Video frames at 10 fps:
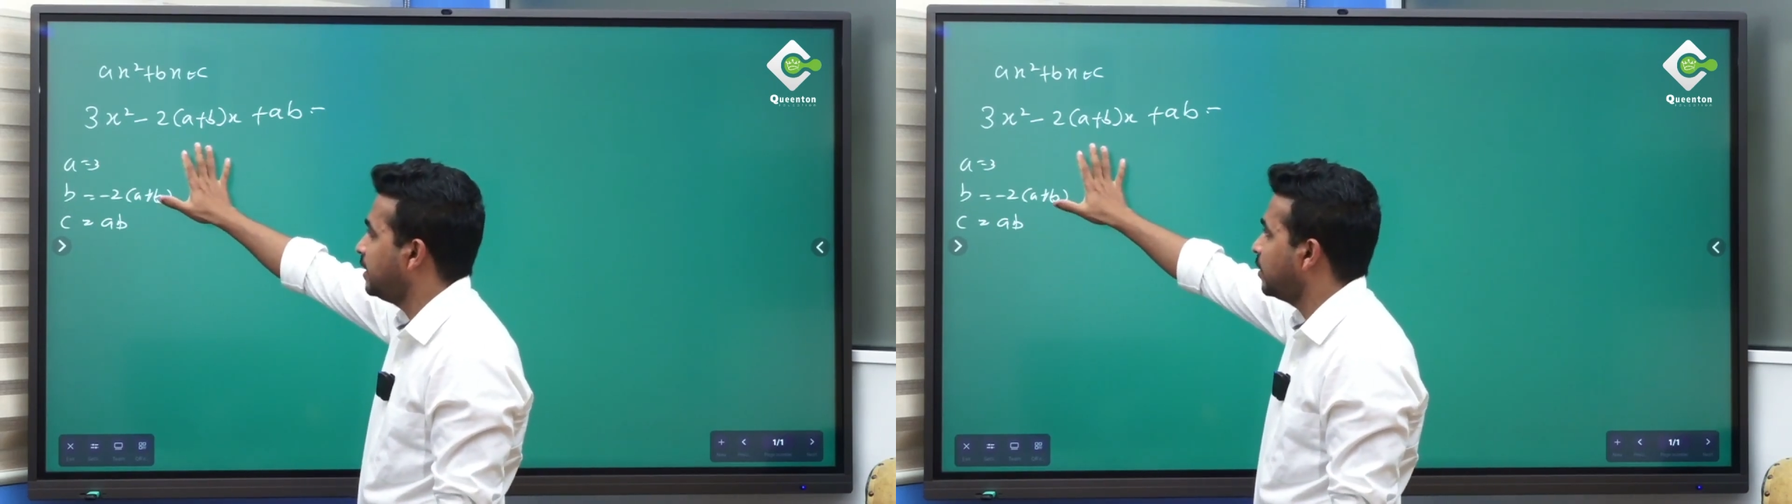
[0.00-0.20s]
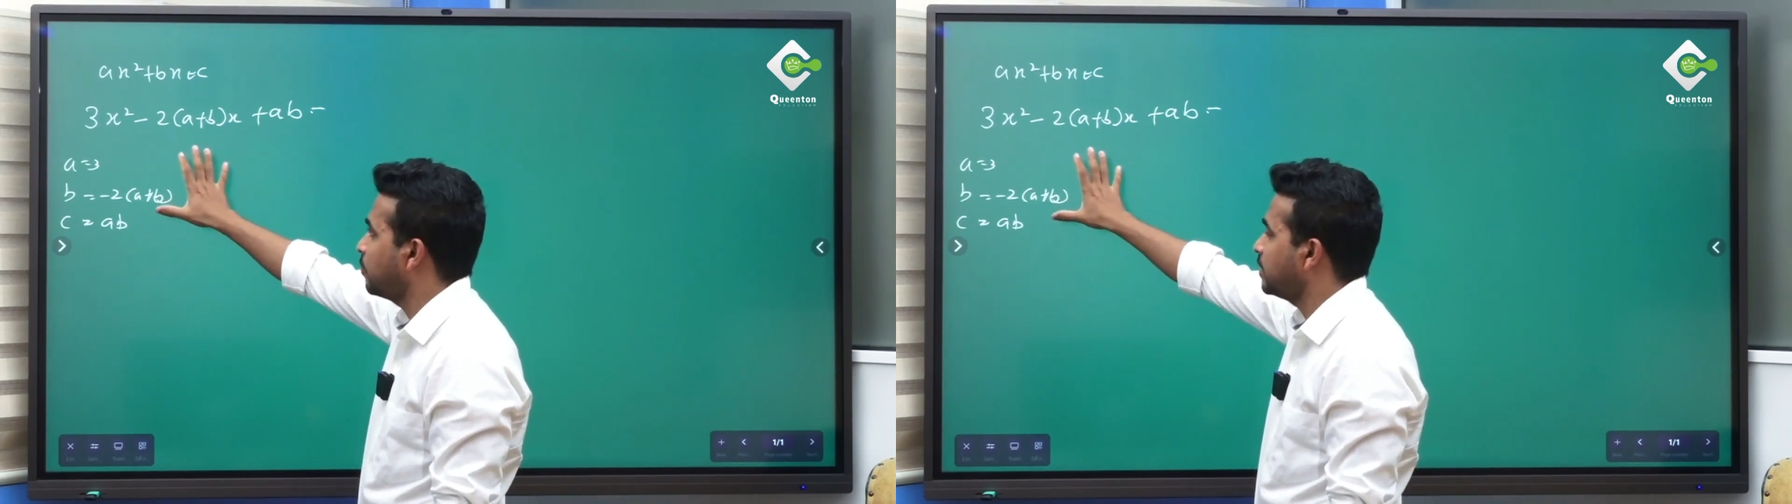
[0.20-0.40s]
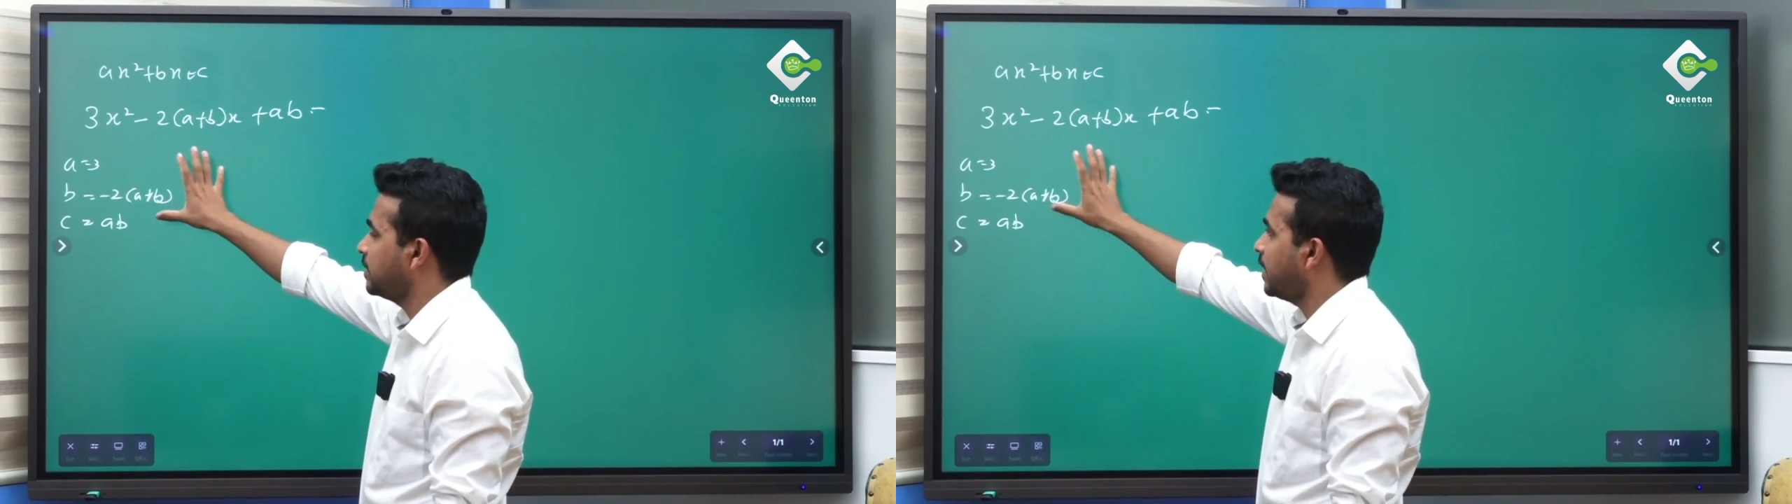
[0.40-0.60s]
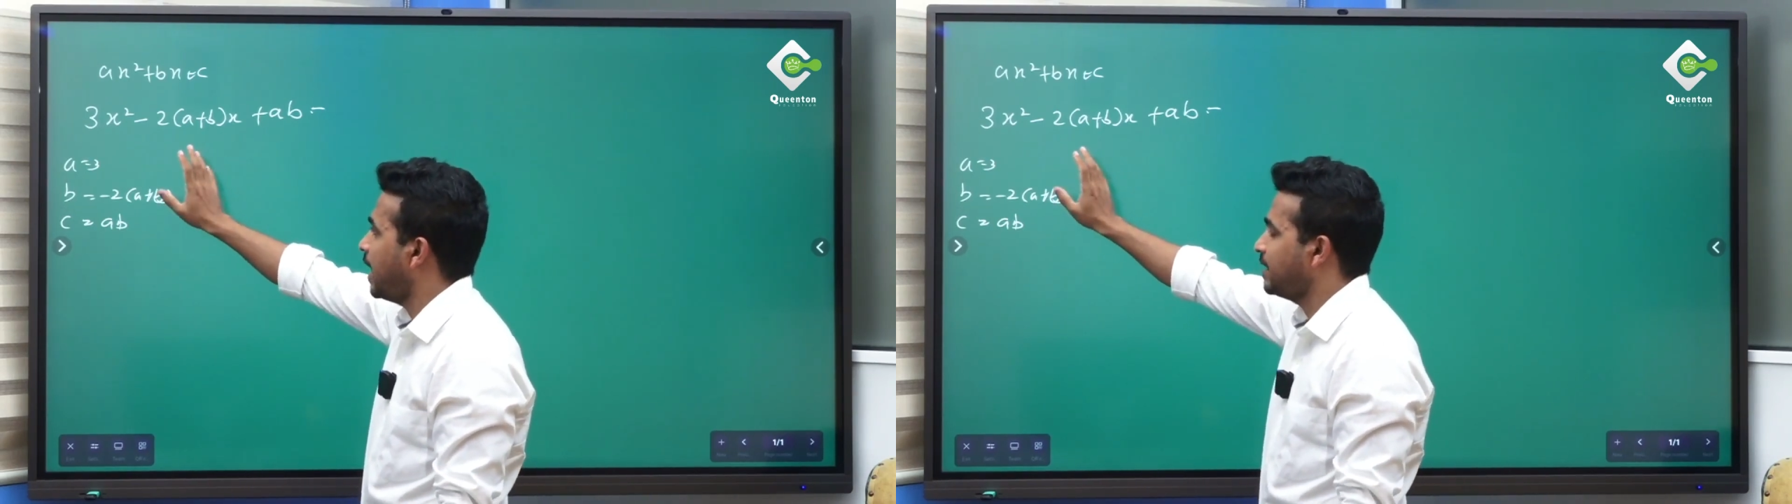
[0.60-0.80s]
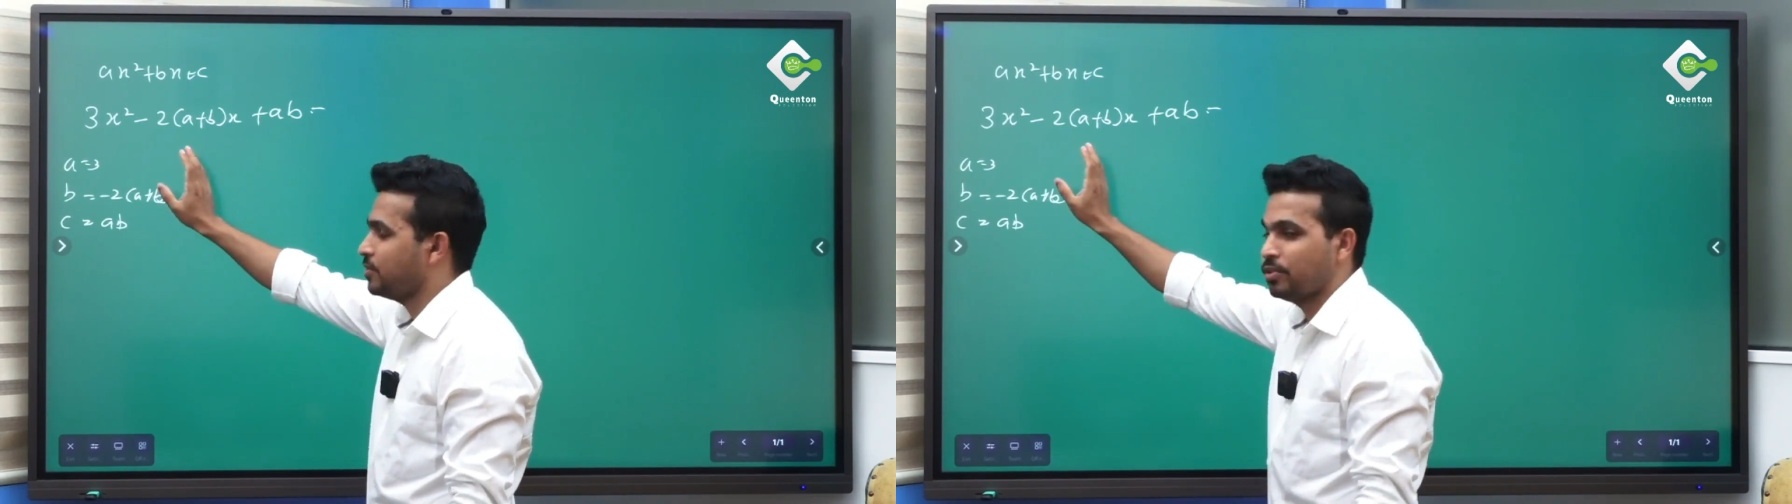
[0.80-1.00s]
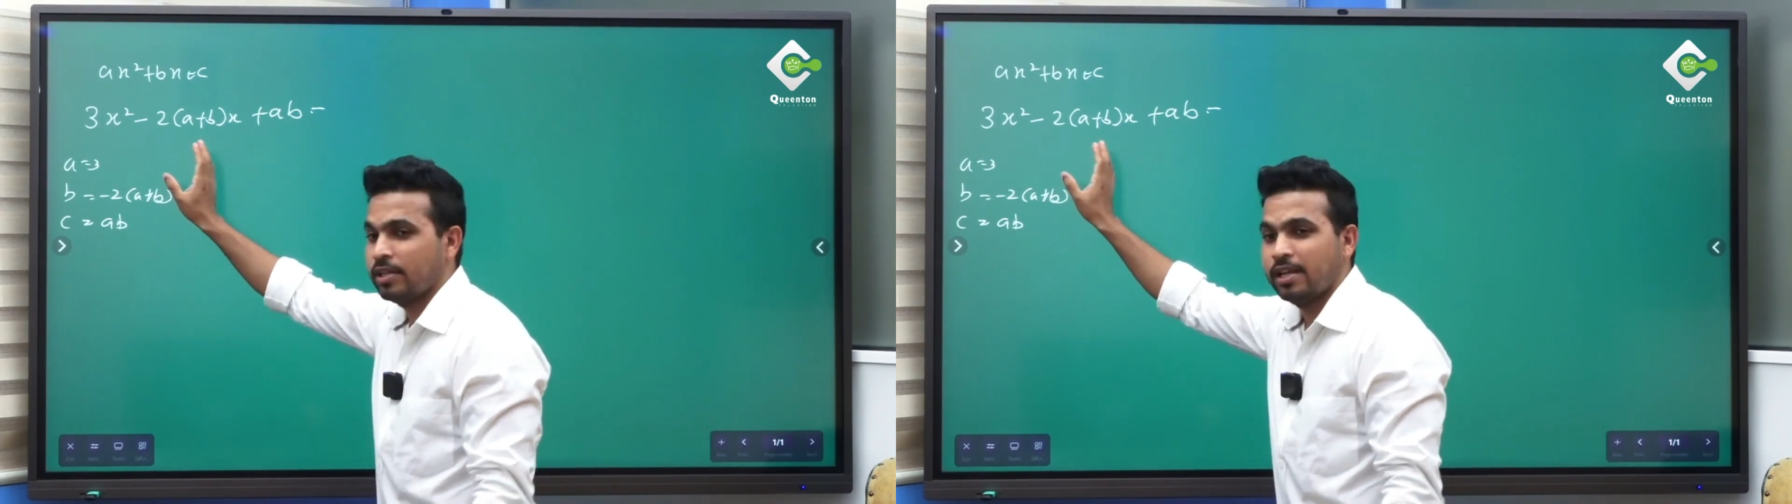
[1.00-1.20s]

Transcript: equation has